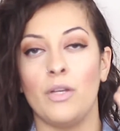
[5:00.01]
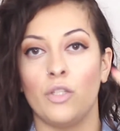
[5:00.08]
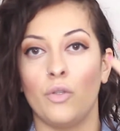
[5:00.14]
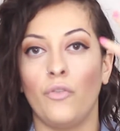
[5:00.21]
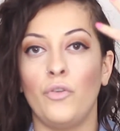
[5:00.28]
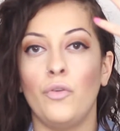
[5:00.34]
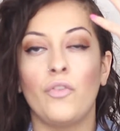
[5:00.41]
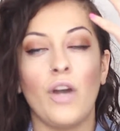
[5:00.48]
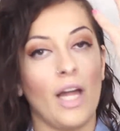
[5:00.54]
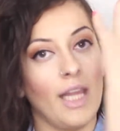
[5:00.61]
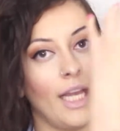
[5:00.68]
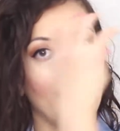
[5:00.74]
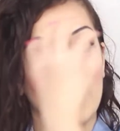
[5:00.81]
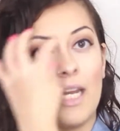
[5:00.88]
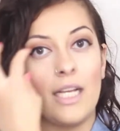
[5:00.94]
So if you've got
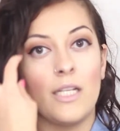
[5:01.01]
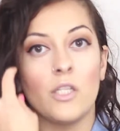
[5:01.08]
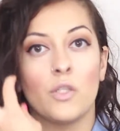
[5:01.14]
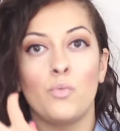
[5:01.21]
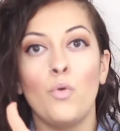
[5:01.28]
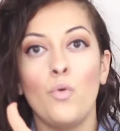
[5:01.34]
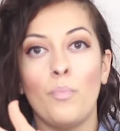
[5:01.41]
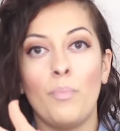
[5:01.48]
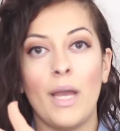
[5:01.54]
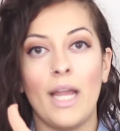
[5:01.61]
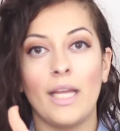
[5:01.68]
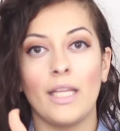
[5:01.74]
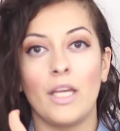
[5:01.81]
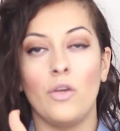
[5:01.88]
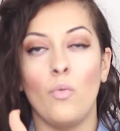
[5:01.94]
like a nice swoop
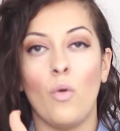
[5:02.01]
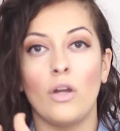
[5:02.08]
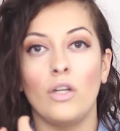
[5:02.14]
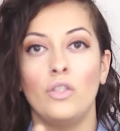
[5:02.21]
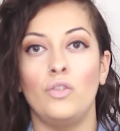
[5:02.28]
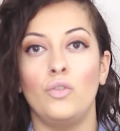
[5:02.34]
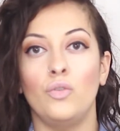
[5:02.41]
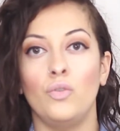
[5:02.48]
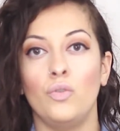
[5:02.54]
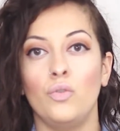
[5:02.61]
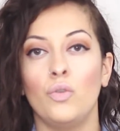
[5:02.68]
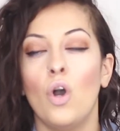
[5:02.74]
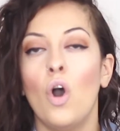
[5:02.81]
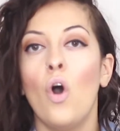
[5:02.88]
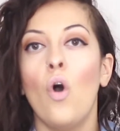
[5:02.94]
bang that you want to
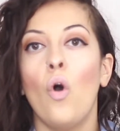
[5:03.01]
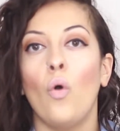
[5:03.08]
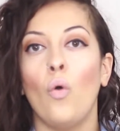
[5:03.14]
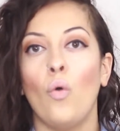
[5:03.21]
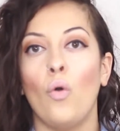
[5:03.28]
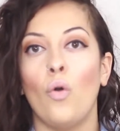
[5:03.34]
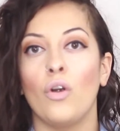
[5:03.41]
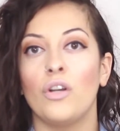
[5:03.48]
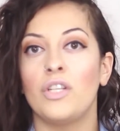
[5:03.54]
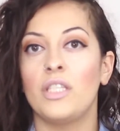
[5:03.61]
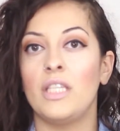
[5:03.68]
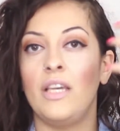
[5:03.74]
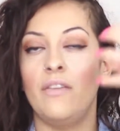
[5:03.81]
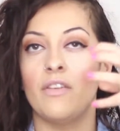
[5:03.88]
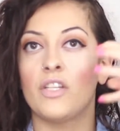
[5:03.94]
do, or
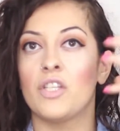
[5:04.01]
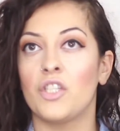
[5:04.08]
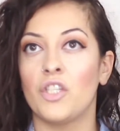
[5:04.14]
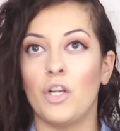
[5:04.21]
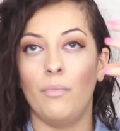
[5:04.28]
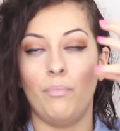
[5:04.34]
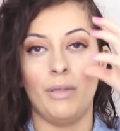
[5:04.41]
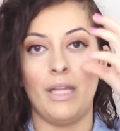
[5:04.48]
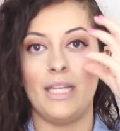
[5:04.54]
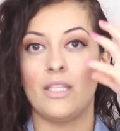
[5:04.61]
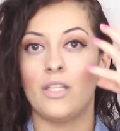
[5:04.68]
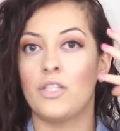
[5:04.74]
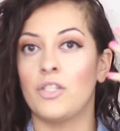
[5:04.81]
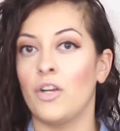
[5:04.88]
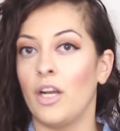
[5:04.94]
just even place a
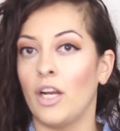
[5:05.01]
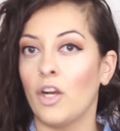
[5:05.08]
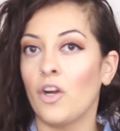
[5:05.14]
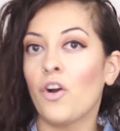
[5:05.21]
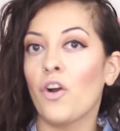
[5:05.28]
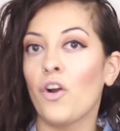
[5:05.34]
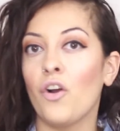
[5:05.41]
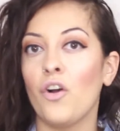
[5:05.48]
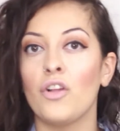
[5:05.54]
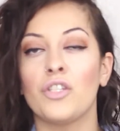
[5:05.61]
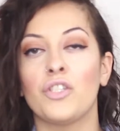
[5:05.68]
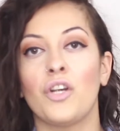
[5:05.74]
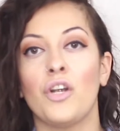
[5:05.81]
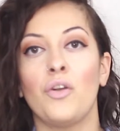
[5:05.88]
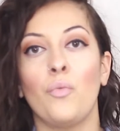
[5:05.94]
certain curl a
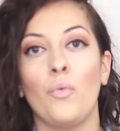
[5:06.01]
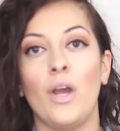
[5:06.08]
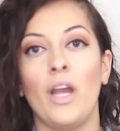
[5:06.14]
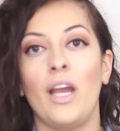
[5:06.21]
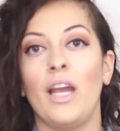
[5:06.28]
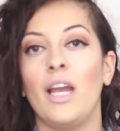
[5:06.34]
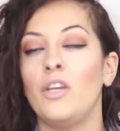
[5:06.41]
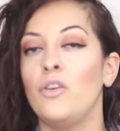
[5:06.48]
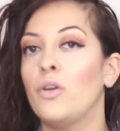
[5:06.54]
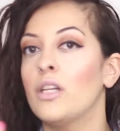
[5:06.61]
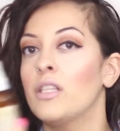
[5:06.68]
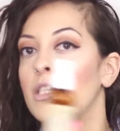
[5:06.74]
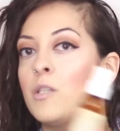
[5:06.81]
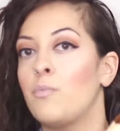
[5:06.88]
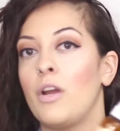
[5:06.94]
certain way, you
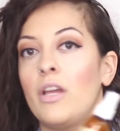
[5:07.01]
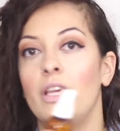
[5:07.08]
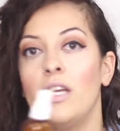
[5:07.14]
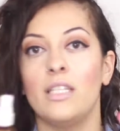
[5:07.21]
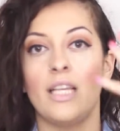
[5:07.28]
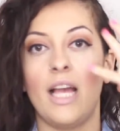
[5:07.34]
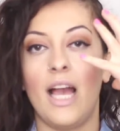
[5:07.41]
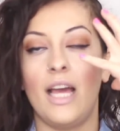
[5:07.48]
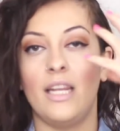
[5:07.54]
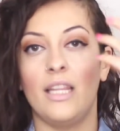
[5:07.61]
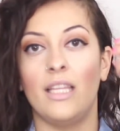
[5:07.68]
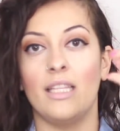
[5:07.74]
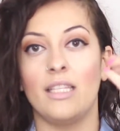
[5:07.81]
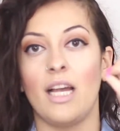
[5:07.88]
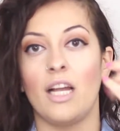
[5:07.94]
can spray this and
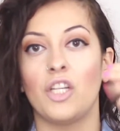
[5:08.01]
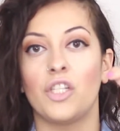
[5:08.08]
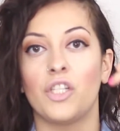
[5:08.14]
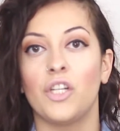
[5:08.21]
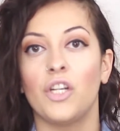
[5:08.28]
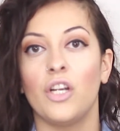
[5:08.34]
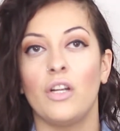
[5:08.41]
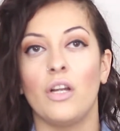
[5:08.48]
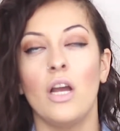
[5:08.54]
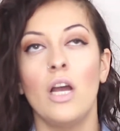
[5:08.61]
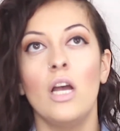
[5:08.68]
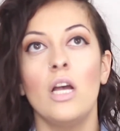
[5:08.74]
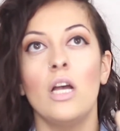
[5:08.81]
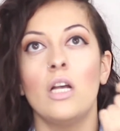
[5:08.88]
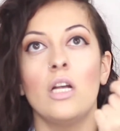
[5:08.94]
the texture
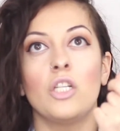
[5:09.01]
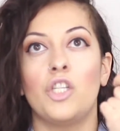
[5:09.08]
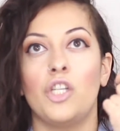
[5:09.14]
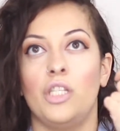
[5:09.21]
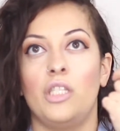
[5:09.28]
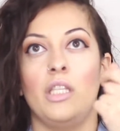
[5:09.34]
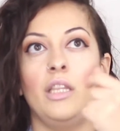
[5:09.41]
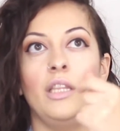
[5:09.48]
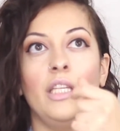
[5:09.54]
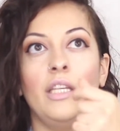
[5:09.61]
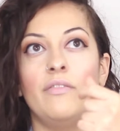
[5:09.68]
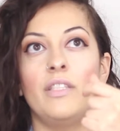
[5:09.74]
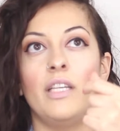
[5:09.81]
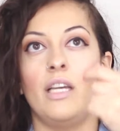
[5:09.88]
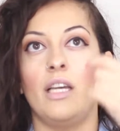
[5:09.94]
just
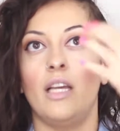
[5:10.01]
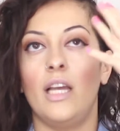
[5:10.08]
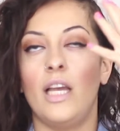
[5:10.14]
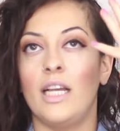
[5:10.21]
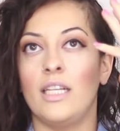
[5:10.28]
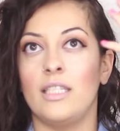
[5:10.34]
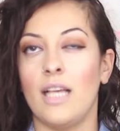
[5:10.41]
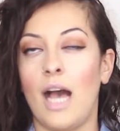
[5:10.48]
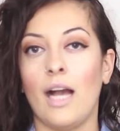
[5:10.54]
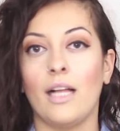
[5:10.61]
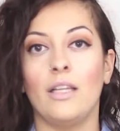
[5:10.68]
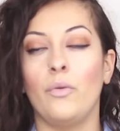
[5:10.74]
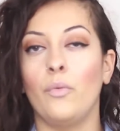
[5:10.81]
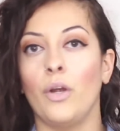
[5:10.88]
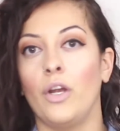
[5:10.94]
leaves it
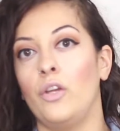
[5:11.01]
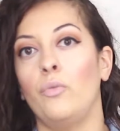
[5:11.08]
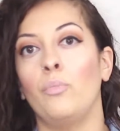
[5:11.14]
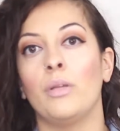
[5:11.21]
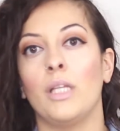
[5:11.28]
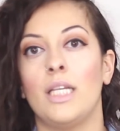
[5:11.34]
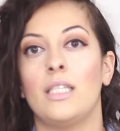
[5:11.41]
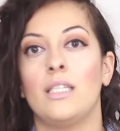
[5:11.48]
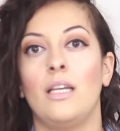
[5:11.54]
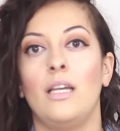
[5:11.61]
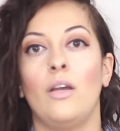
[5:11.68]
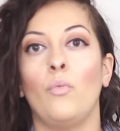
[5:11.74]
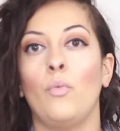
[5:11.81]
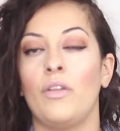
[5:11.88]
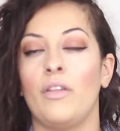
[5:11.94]
exactly where you place
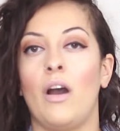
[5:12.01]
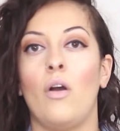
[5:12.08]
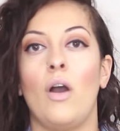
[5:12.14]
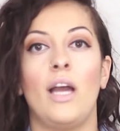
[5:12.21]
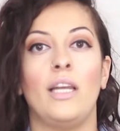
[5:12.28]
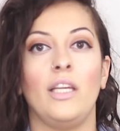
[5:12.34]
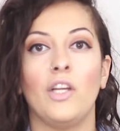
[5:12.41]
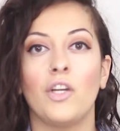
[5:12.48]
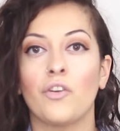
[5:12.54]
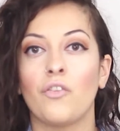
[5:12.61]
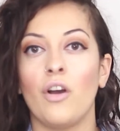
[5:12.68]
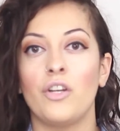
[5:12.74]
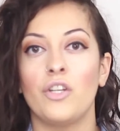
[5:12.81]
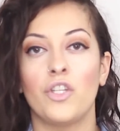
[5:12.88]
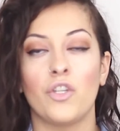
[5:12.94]
it without any
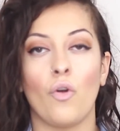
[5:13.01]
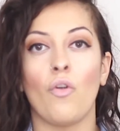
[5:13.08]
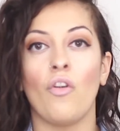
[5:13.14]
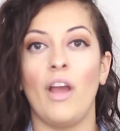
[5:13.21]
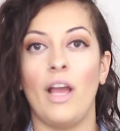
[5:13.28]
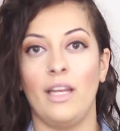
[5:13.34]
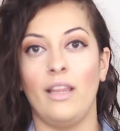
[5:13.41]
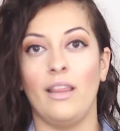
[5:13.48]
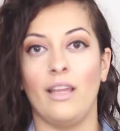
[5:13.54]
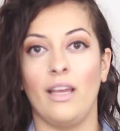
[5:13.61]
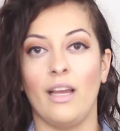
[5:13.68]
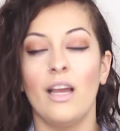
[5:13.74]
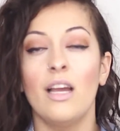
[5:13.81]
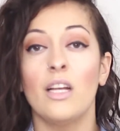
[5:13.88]
crunch or anything.